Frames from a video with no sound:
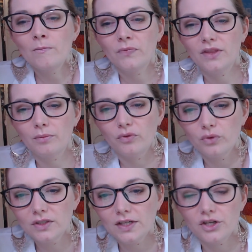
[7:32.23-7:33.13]
The before
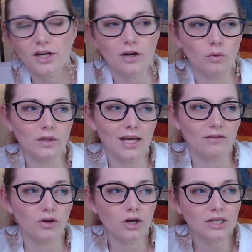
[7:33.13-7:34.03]
section can only
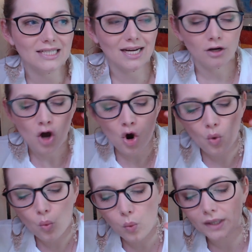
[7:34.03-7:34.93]
ever contain
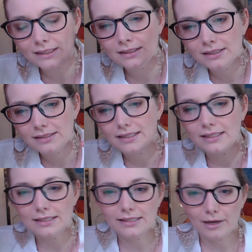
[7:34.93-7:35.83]
one
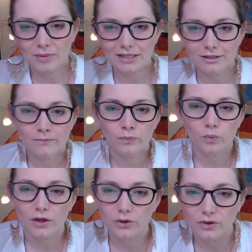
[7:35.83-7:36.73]
sentence segment,
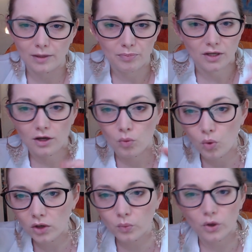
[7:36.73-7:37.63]
whether that be
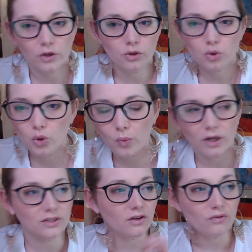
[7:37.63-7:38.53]
one word, 2
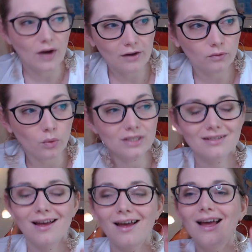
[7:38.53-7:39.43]
words, 5 words,
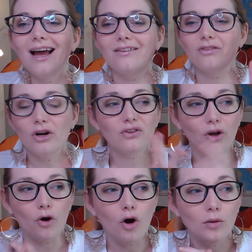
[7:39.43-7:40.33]
as long as they
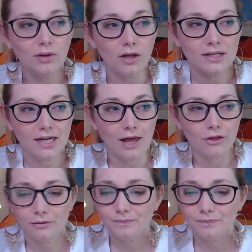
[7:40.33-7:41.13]
all belong together.